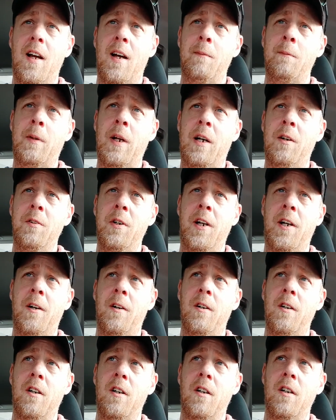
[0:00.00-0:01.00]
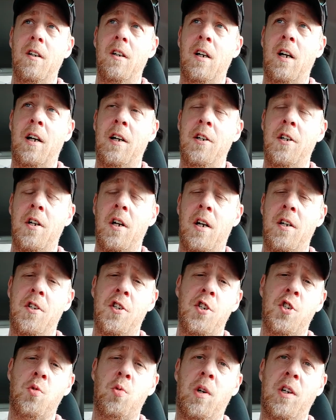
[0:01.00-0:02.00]
down here. I, I
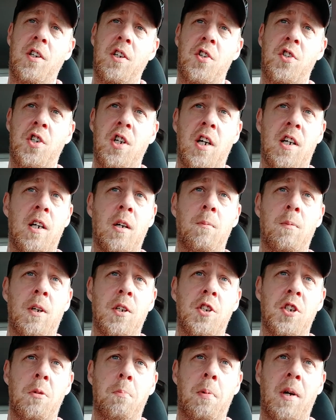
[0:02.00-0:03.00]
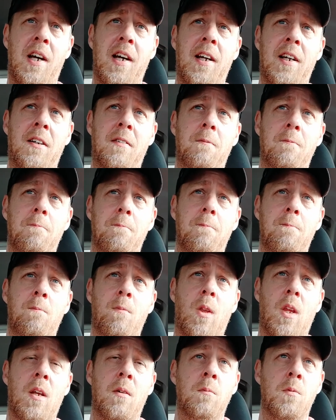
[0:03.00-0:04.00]
just went to check how much I paid.
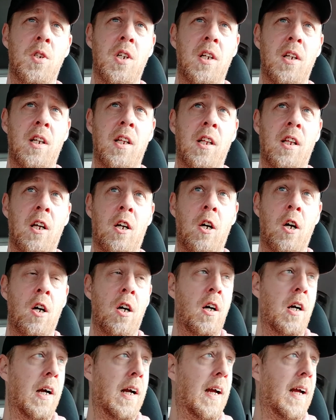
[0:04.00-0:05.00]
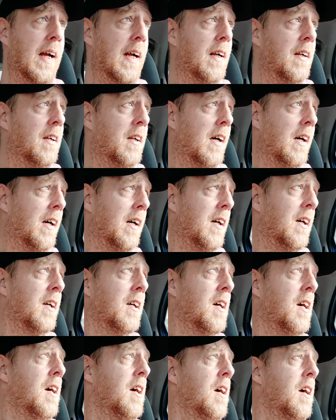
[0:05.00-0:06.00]
I'm sitting in the car and uh,
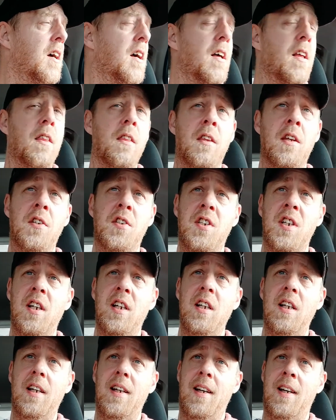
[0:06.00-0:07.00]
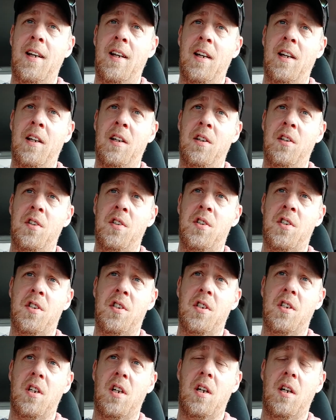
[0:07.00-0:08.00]
the city
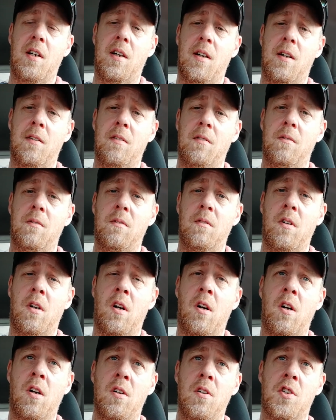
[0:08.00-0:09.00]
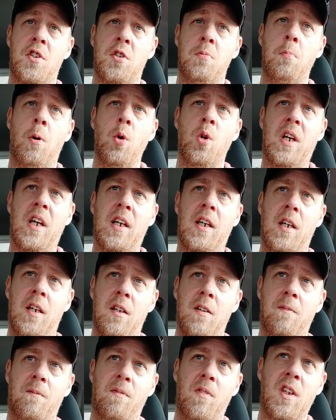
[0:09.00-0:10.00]
is uh, smoky.
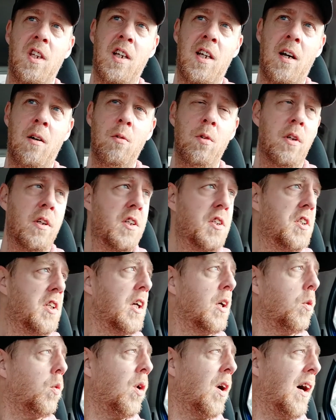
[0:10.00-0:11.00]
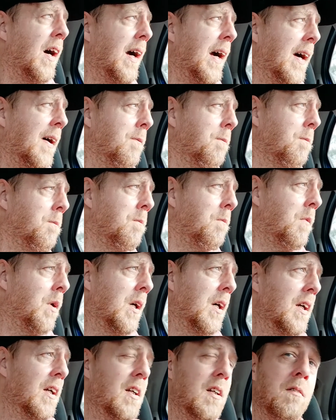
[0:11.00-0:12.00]
You can't really see it where I am,
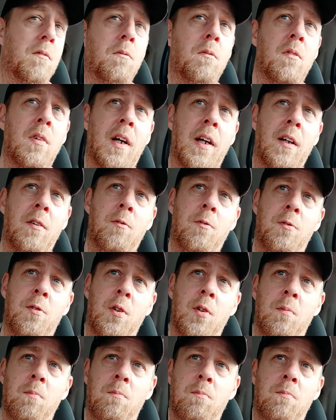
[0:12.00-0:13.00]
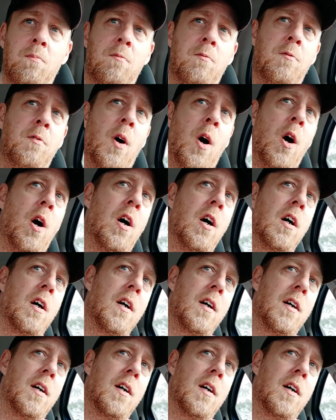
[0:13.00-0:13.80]
but like from far,